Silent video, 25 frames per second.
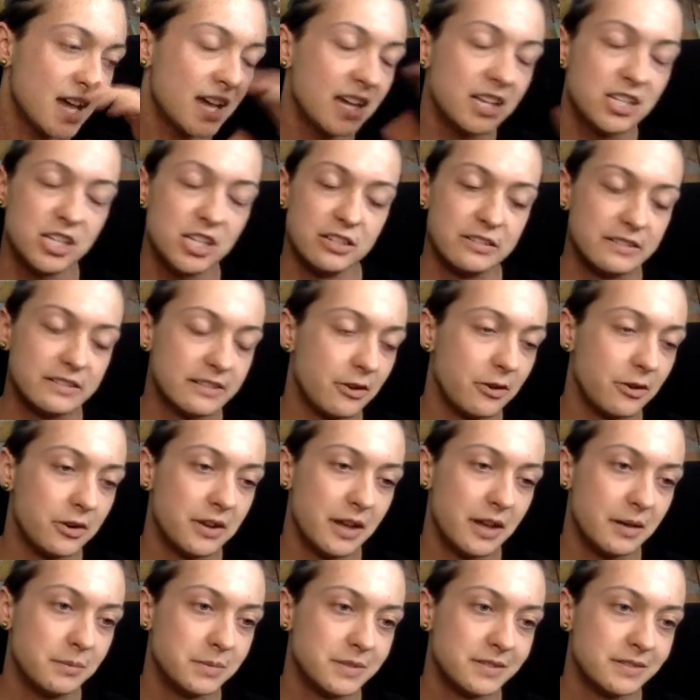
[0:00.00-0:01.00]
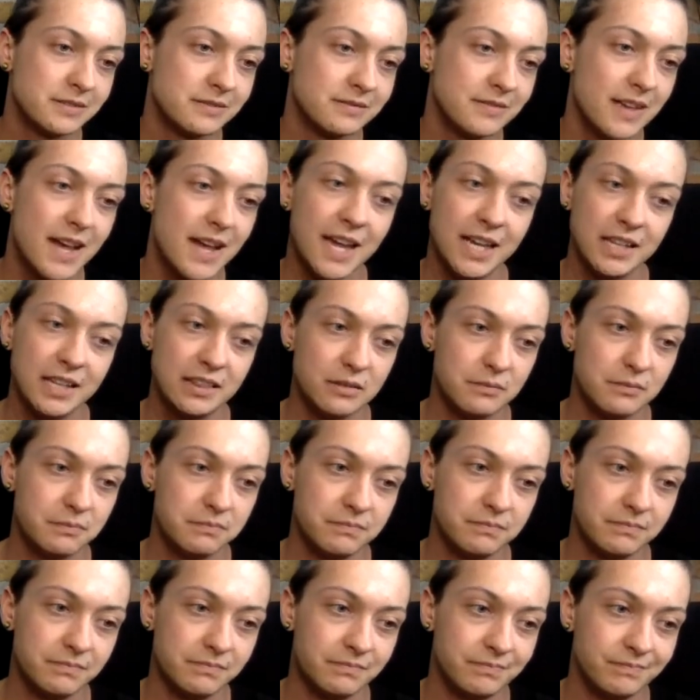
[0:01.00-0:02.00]
hate gender stereotypes. I hate
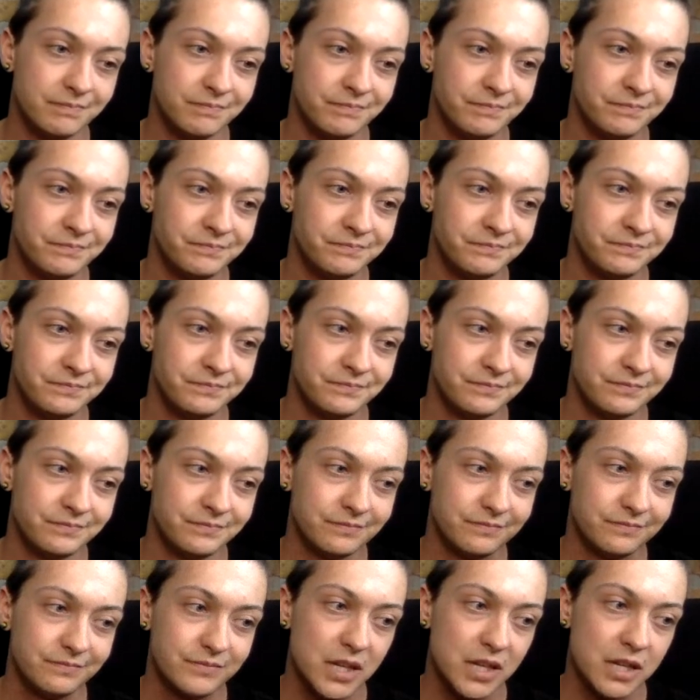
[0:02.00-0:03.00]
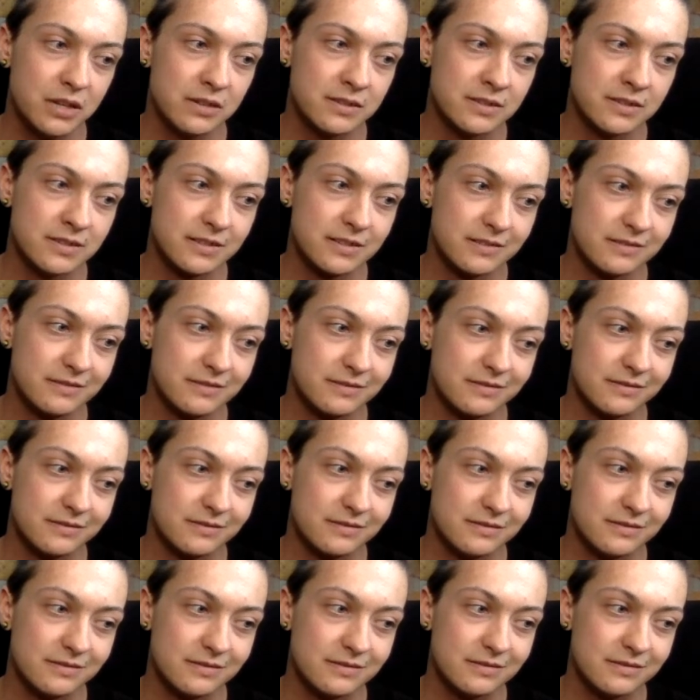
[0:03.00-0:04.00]
them. Because
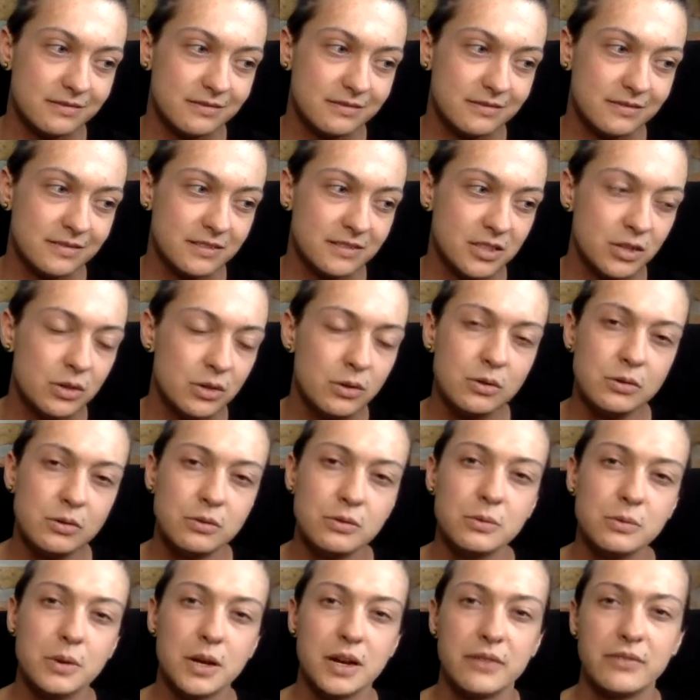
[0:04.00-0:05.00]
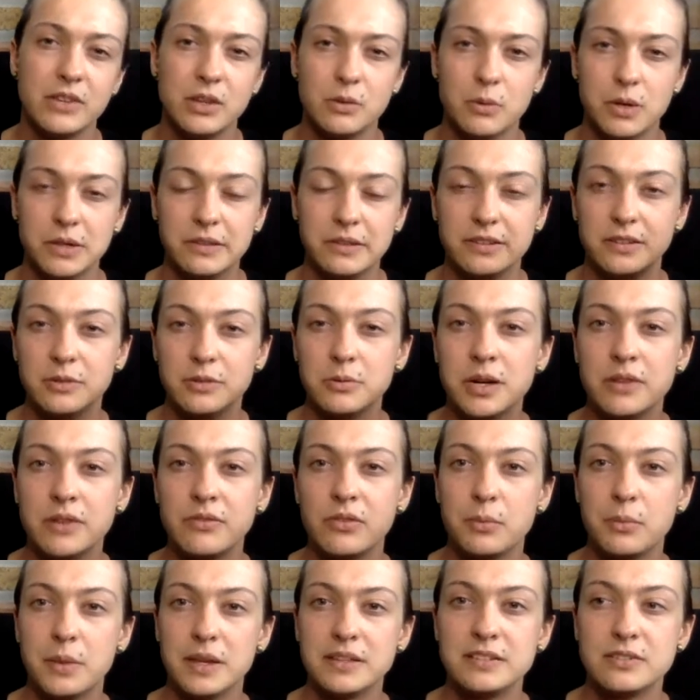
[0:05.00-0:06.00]
do whatever you want. Do
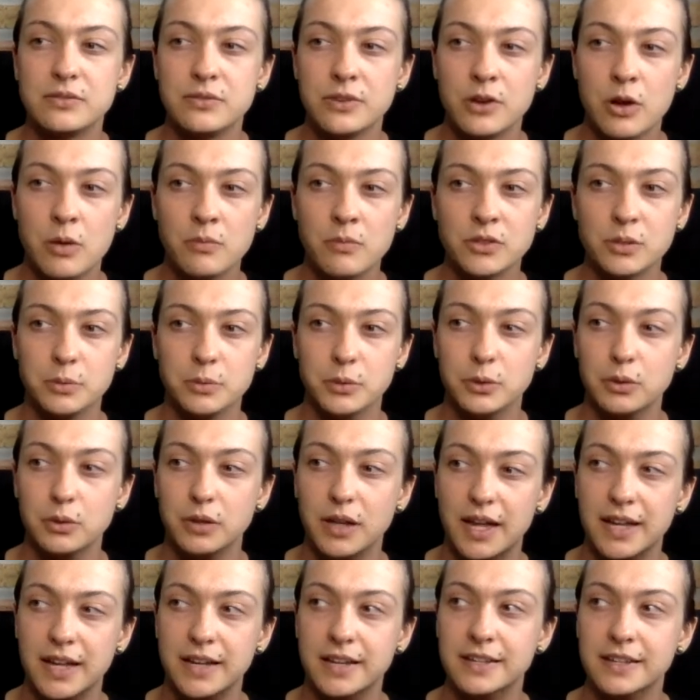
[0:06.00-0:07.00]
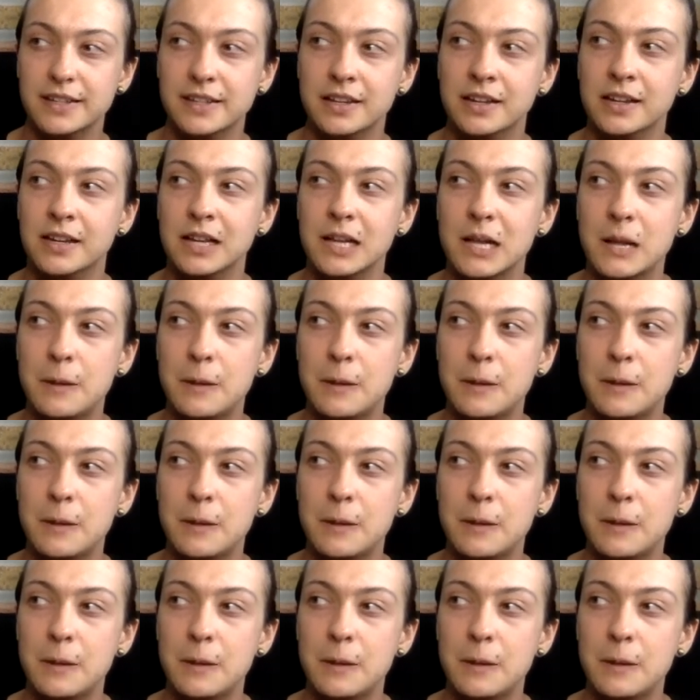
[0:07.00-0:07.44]
whatever makes you feel comfortable. And